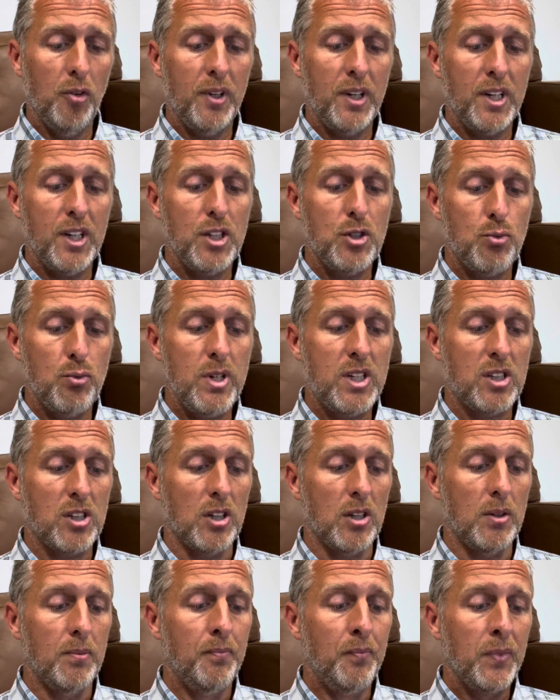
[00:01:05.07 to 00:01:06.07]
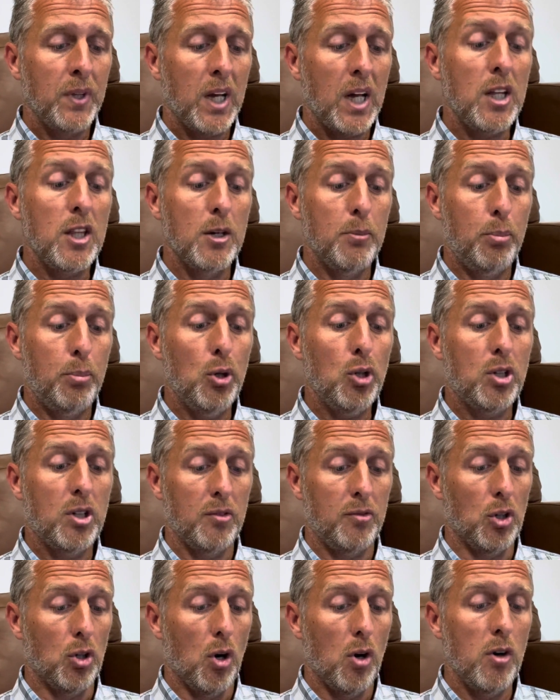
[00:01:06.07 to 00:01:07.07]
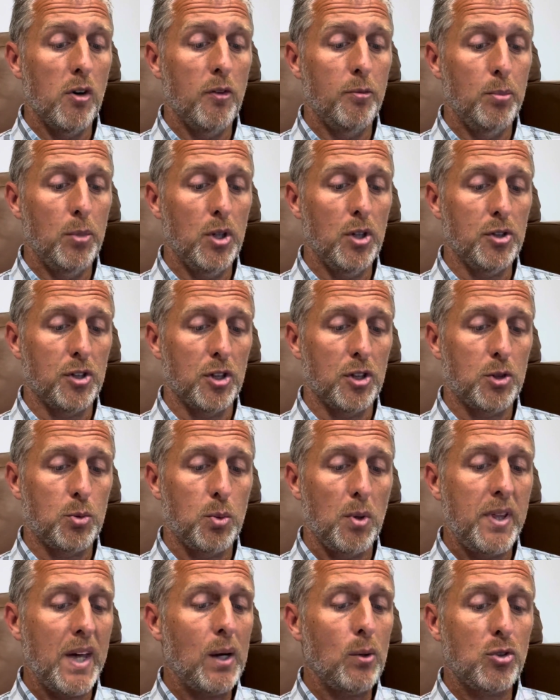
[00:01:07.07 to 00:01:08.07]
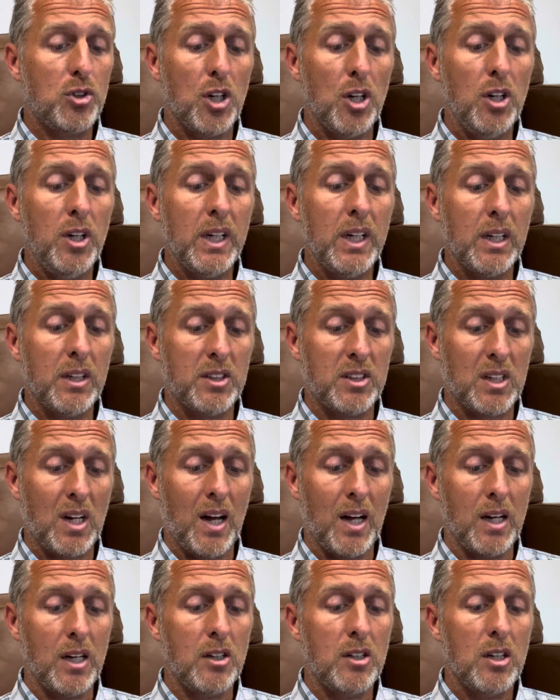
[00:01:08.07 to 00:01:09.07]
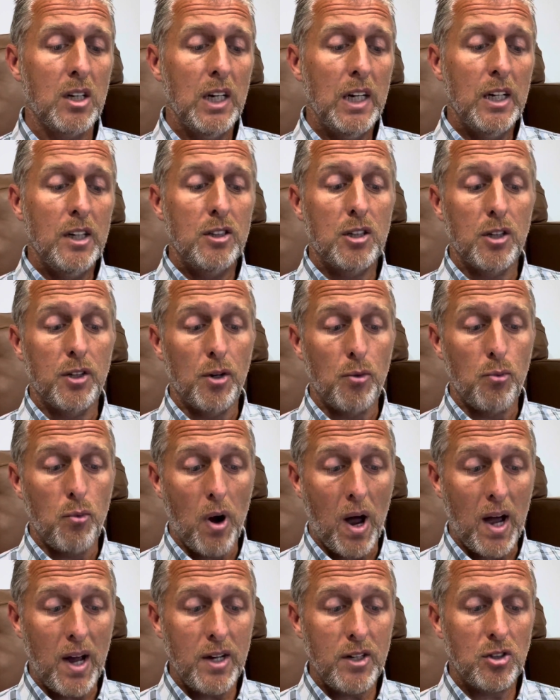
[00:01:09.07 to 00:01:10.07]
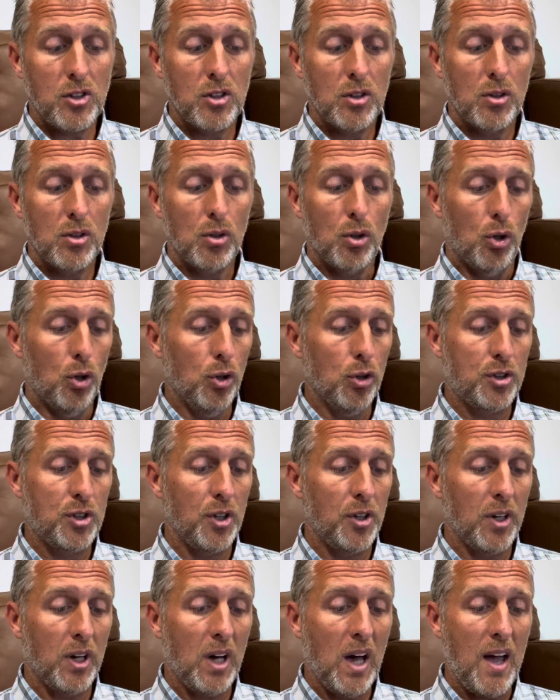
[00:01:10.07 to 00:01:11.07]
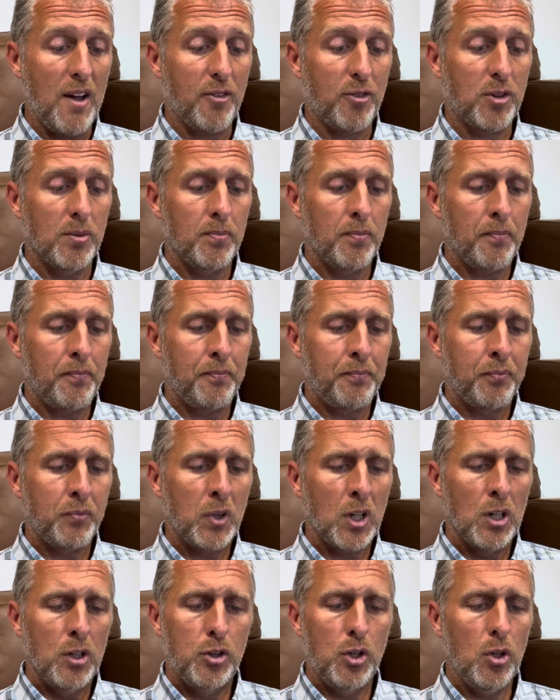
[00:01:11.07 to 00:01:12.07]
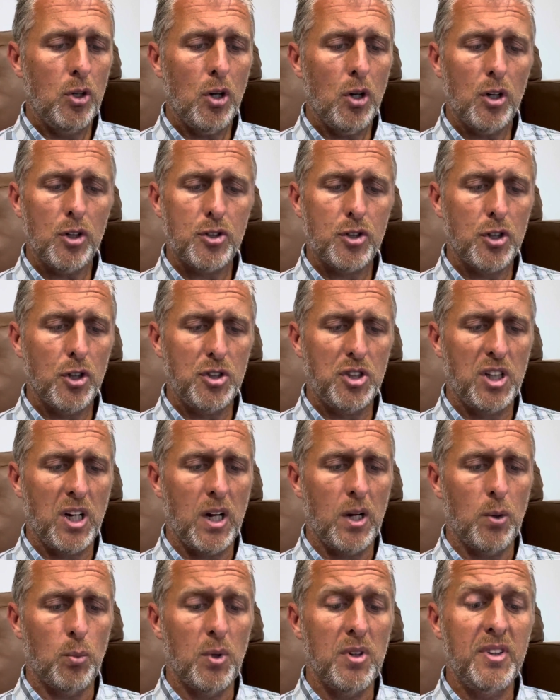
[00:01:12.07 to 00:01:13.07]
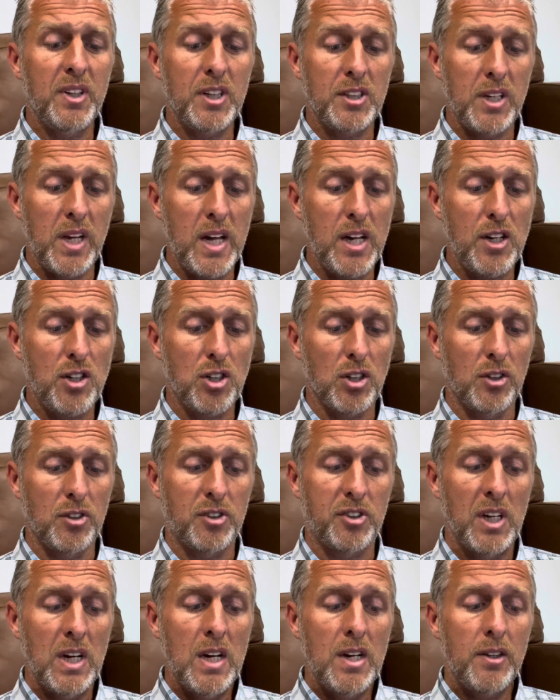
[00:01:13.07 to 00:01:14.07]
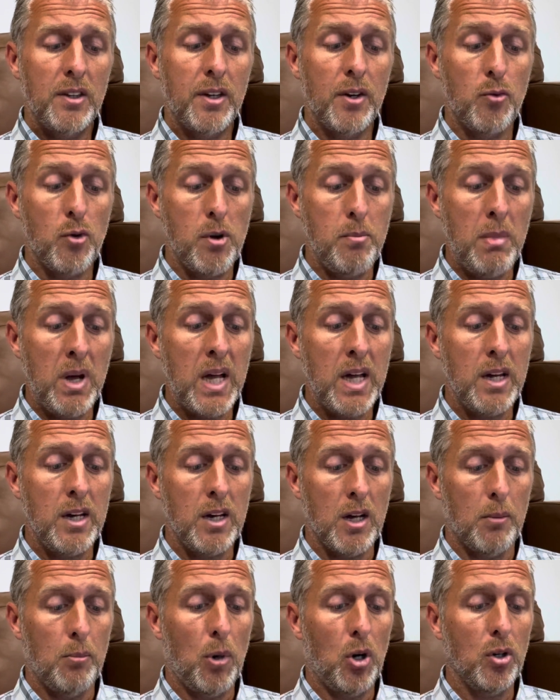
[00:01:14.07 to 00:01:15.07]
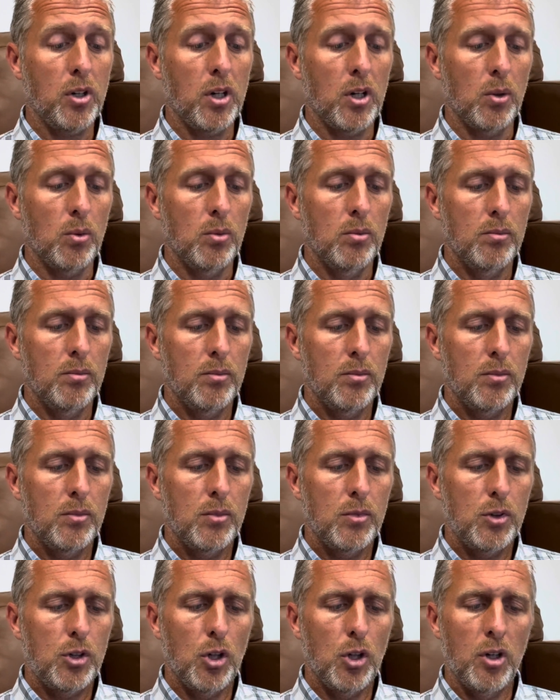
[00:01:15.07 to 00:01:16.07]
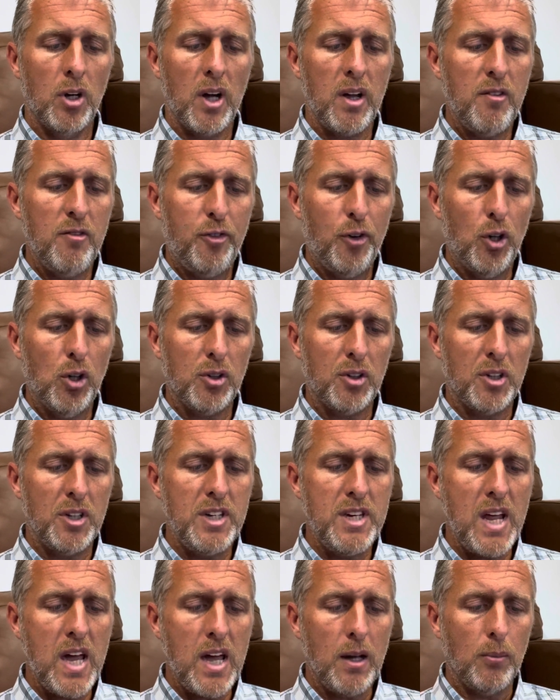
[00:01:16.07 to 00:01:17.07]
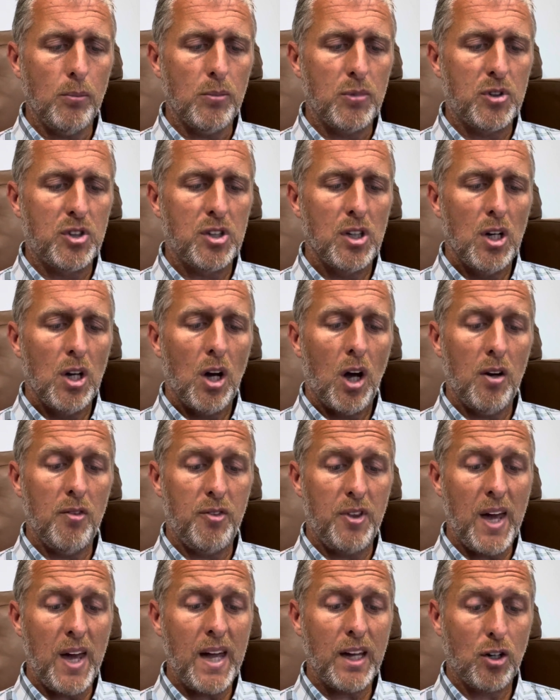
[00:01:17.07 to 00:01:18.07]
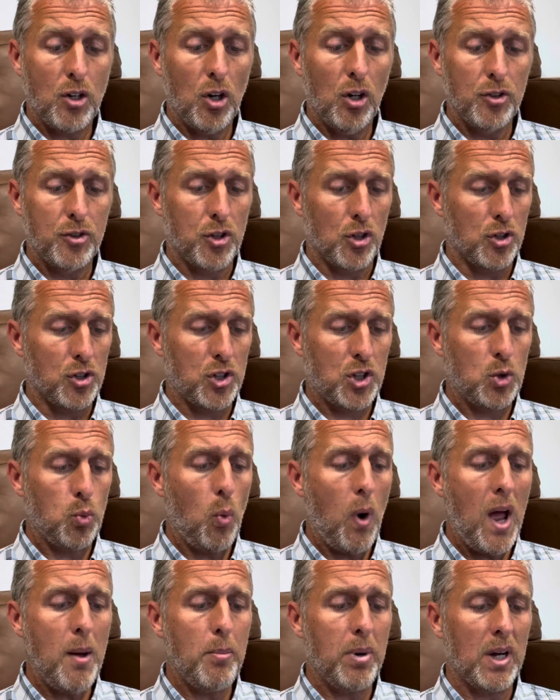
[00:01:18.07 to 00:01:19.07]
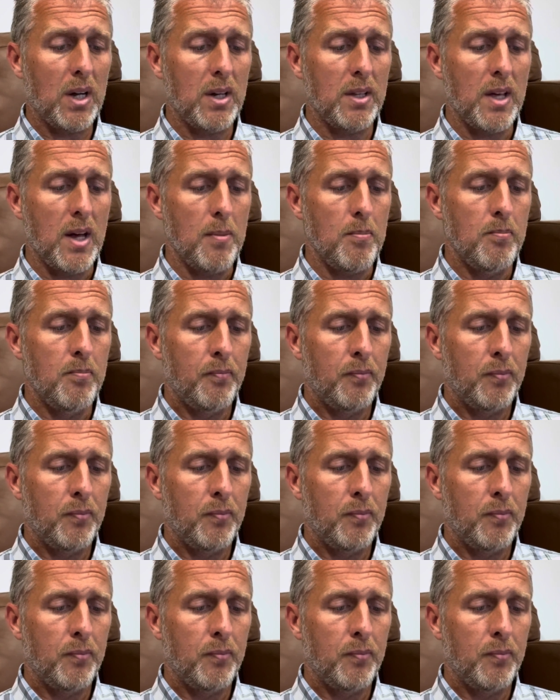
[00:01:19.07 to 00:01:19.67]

that is written in the book of the law of Moses without turning aside to the right or to the left. Do not associate with these nations that remain among you. Do not invoke the names of their gods or swear by them.